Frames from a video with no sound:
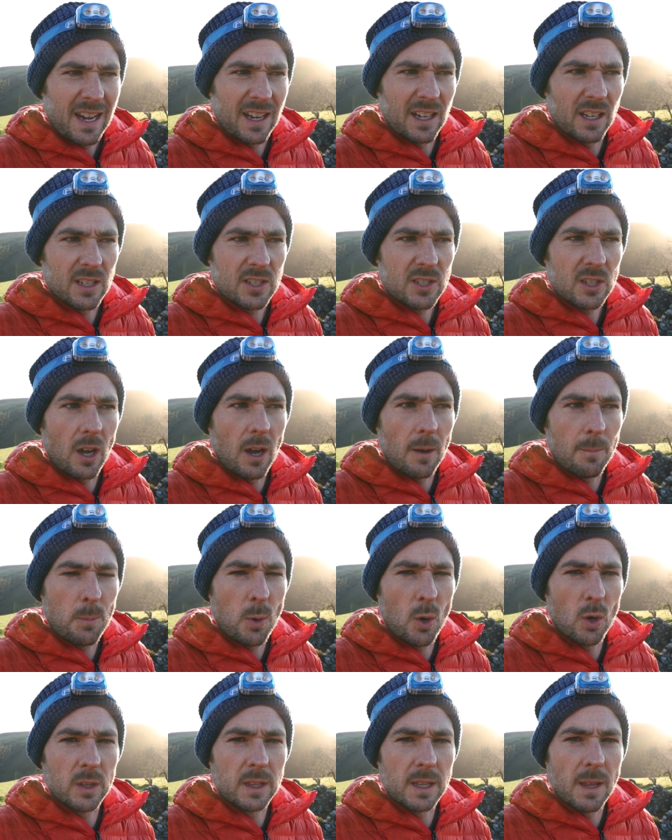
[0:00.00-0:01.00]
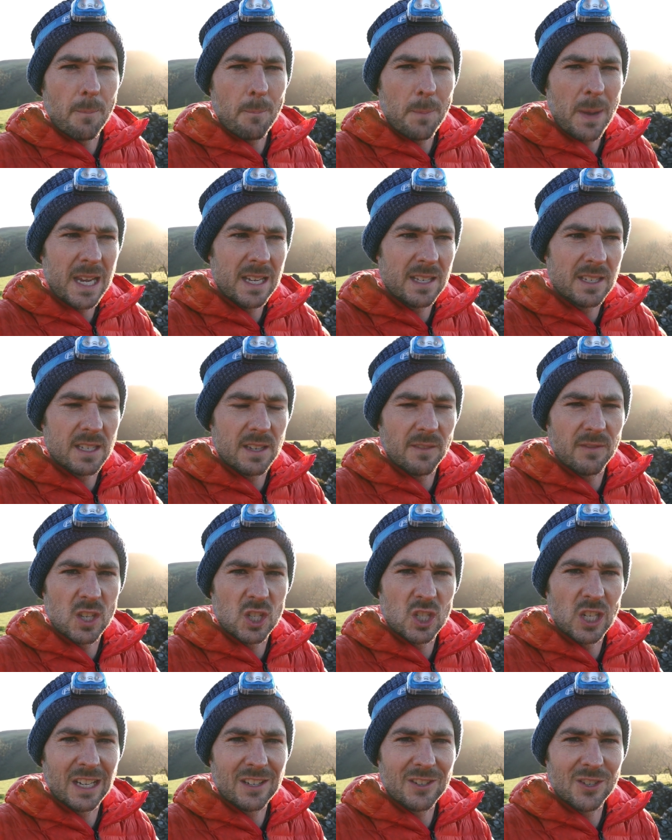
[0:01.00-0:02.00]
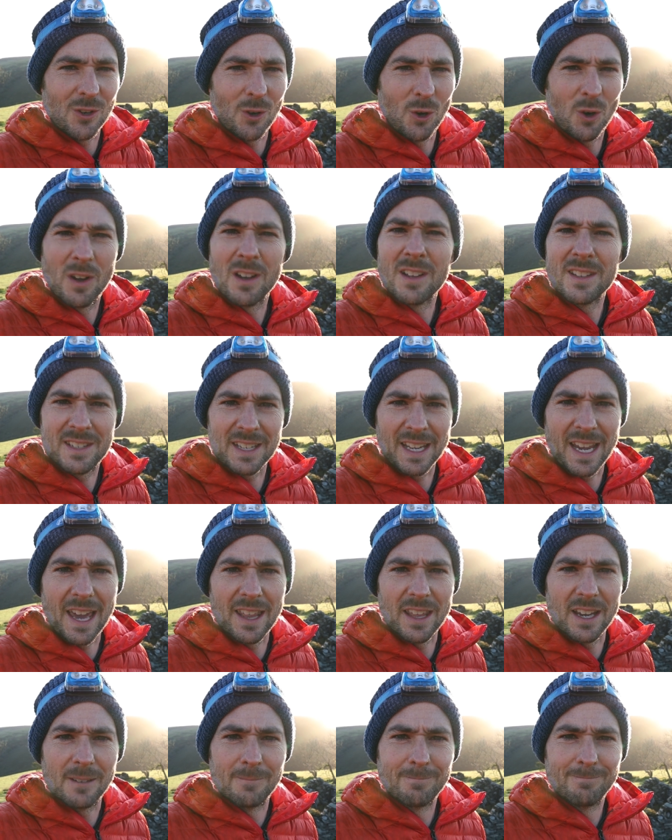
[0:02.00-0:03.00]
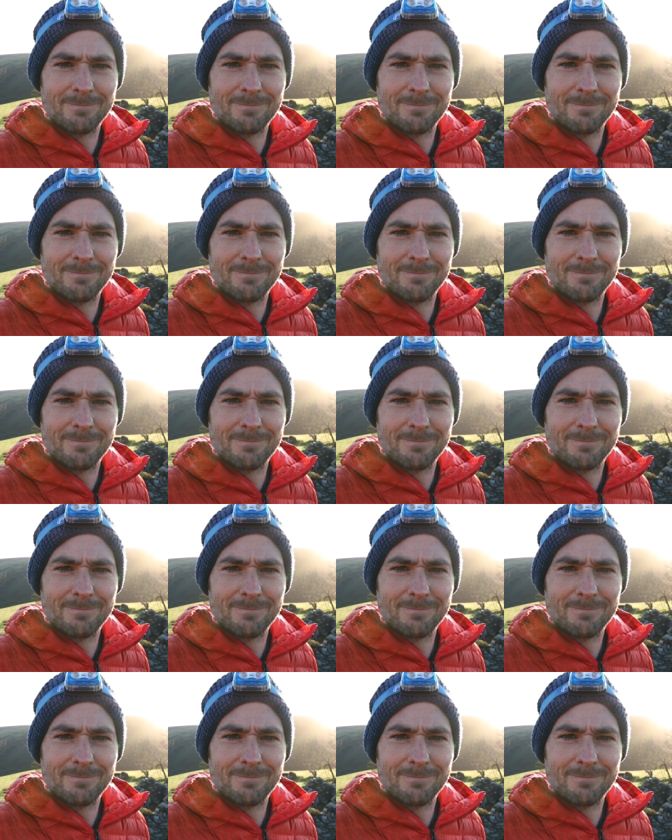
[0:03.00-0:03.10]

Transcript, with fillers: and I start putting the pieces of the jigsaw together.